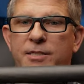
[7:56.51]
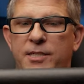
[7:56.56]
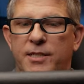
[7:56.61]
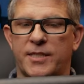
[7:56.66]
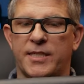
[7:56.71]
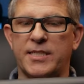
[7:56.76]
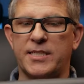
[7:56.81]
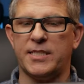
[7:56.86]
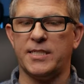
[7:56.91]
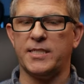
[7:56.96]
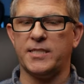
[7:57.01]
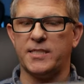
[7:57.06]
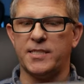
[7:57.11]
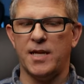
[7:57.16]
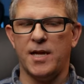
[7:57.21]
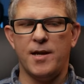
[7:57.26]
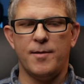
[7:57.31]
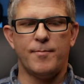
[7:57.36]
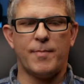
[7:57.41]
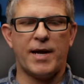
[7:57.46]
So this is
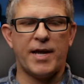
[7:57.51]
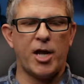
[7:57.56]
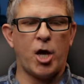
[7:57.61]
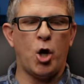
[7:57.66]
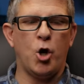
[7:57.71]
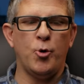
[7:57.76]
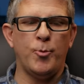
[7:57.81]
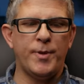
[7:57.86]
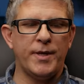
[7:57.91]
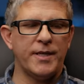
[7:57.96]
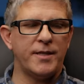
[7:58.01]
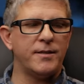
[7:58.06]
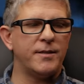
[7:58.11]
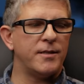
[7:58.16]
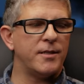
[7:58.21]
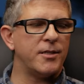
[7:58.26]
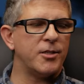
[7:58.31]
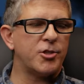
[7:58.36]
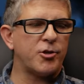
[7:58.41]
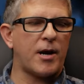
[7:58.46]
my
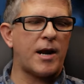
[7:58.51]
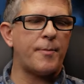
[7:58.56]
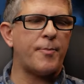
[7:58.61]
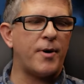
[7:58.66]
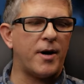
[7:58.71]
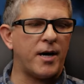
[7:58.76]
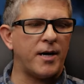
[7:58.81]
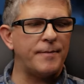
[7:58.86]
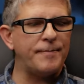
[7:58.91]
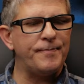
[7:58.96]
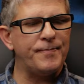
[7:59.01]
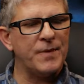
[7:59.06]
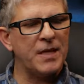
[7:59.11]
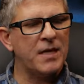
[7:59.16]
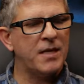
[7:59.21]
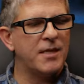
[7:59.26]
Oben tripod.